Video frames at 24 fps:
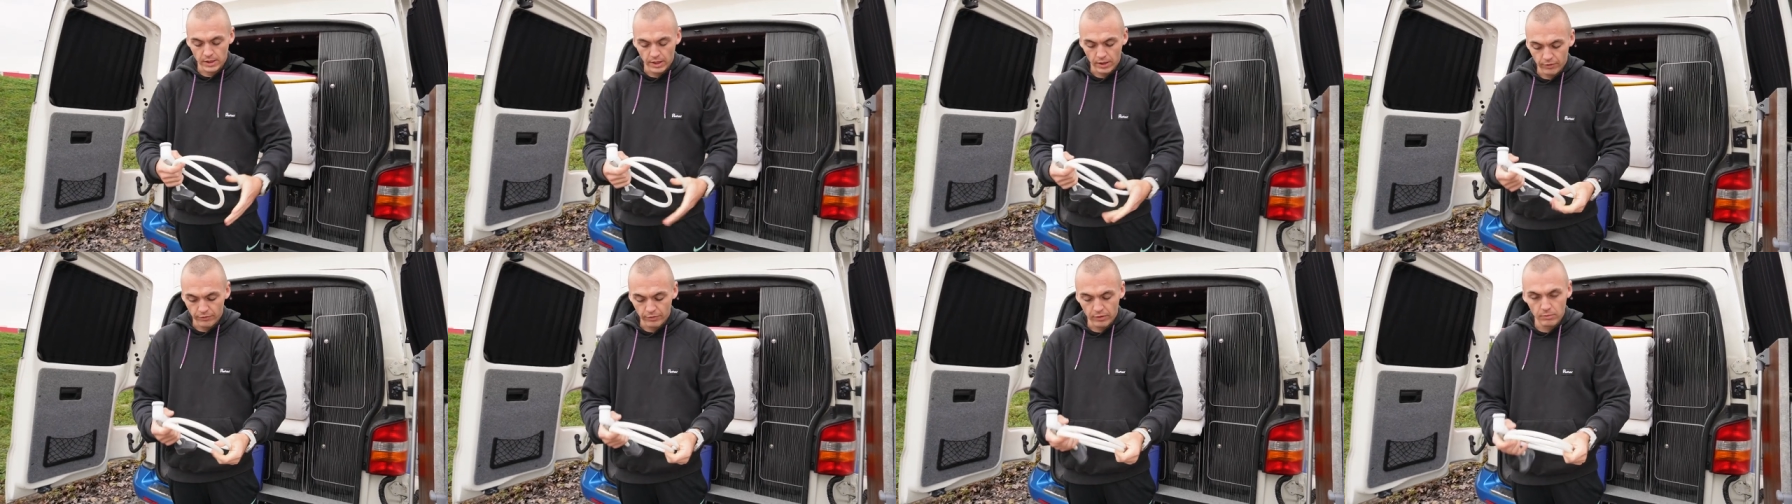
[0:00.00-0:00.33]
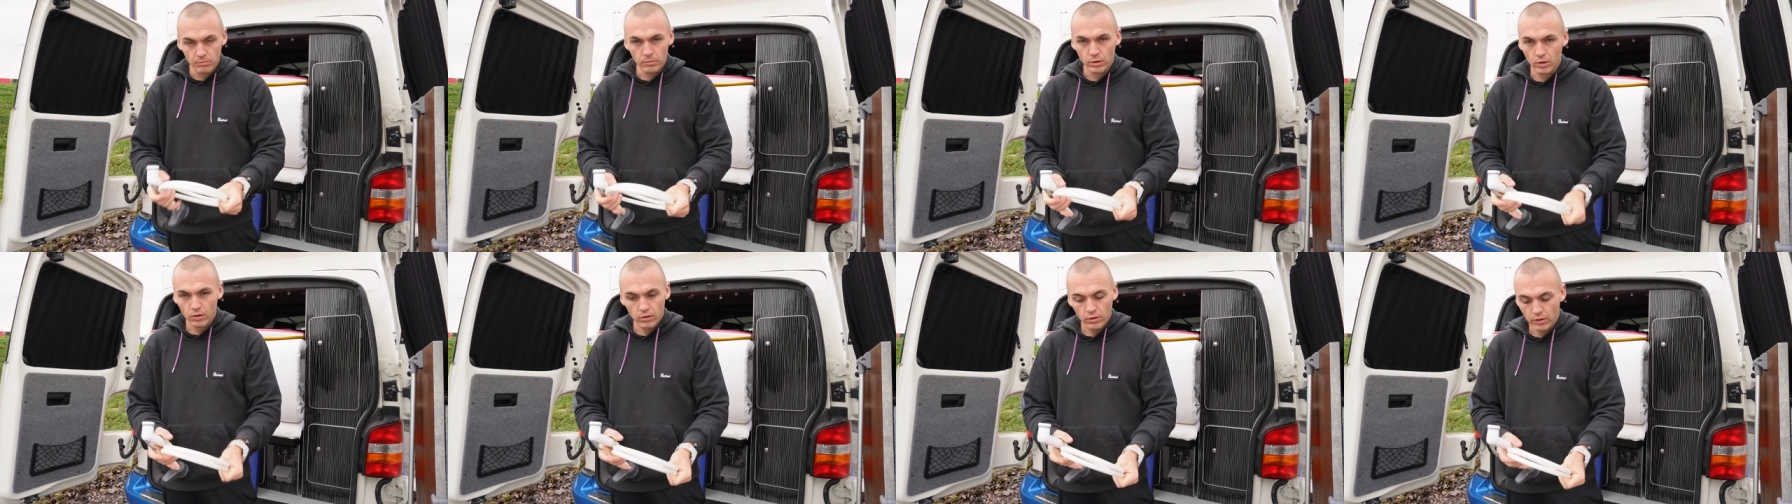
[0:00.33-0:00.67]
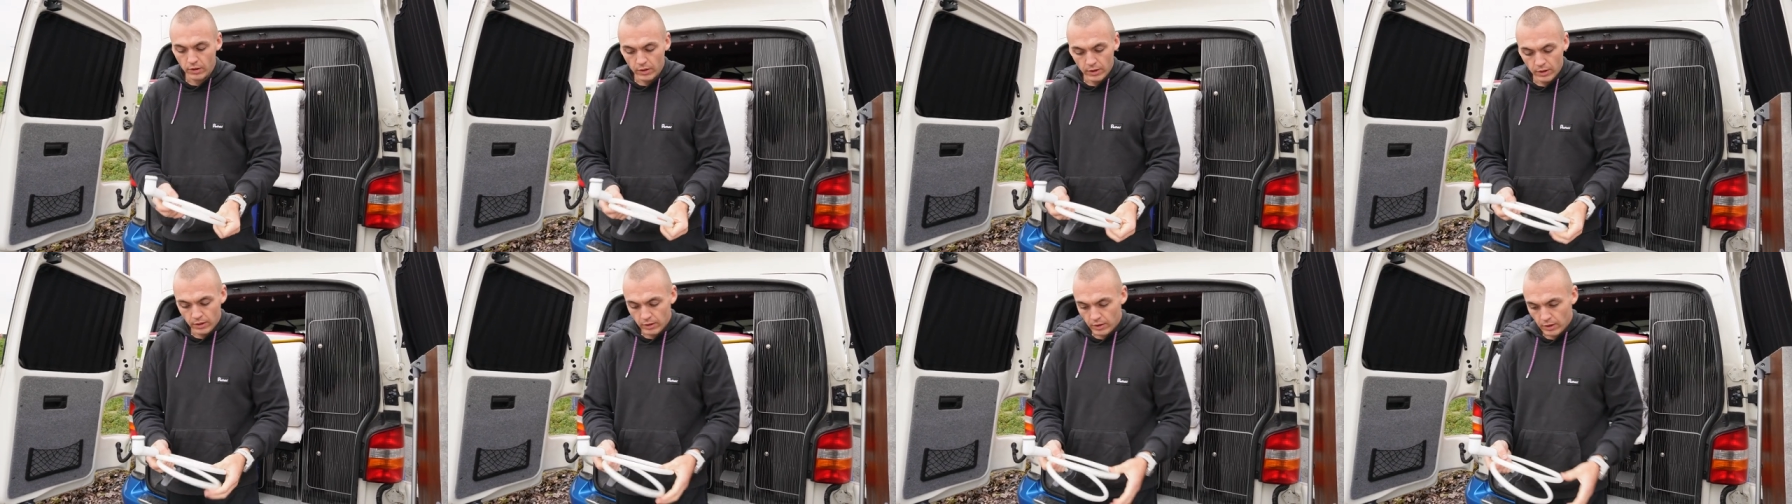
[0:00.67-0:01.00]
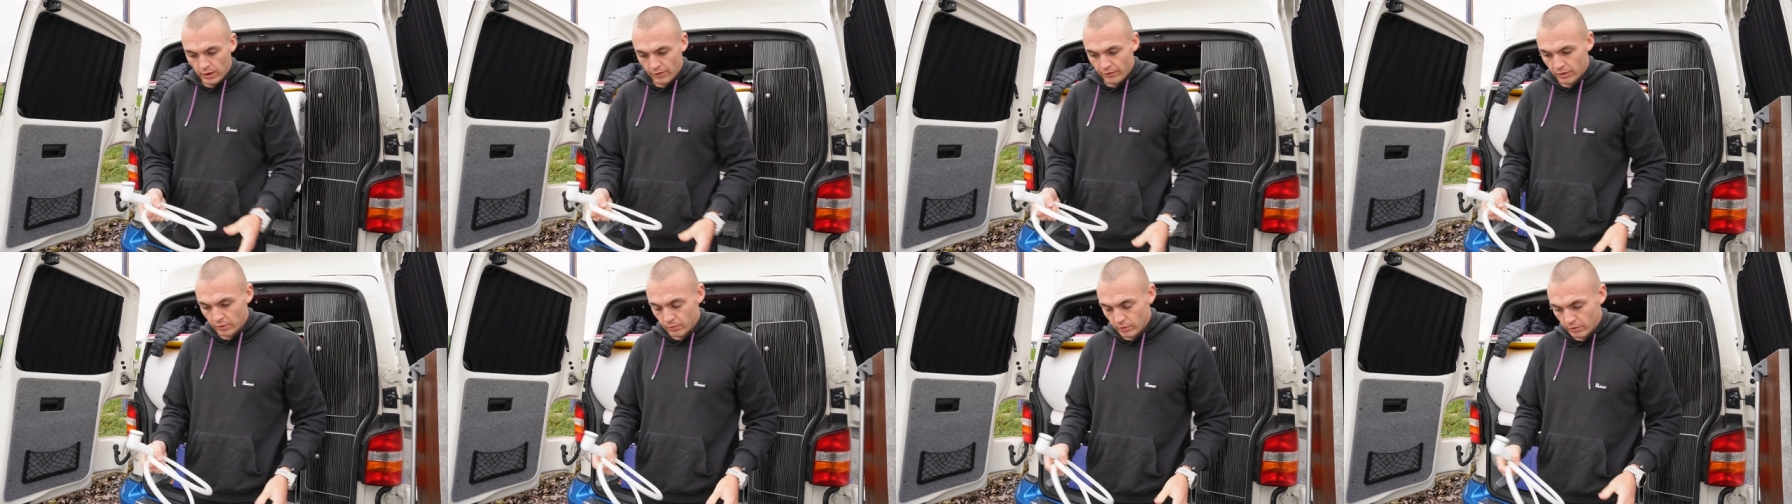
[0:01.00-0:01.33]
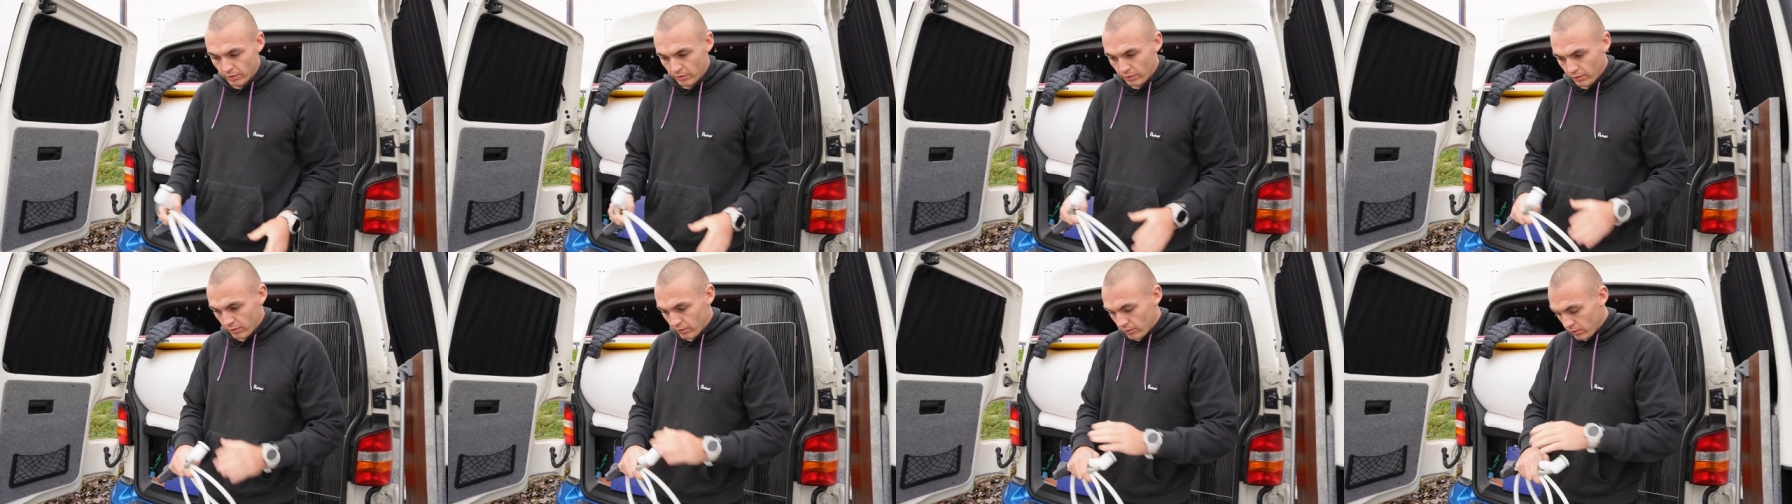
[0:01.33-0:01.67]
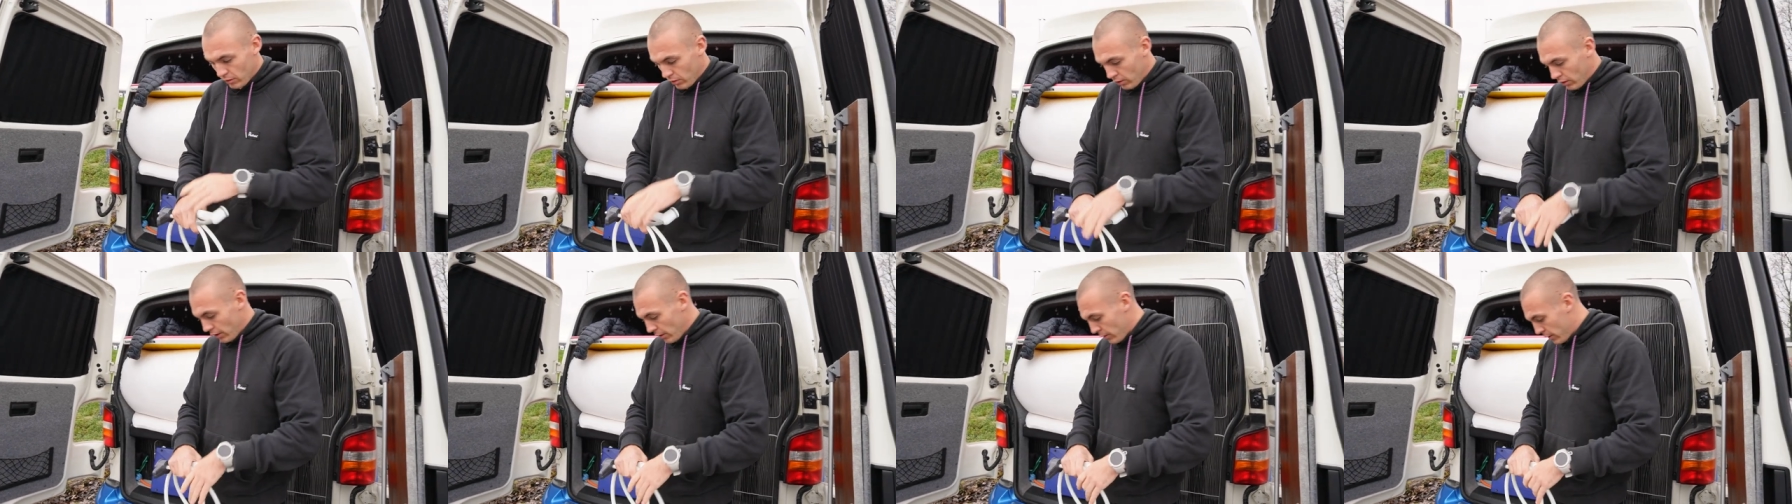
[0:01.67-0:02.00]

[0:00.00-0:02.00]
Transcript: anything, but I think we're all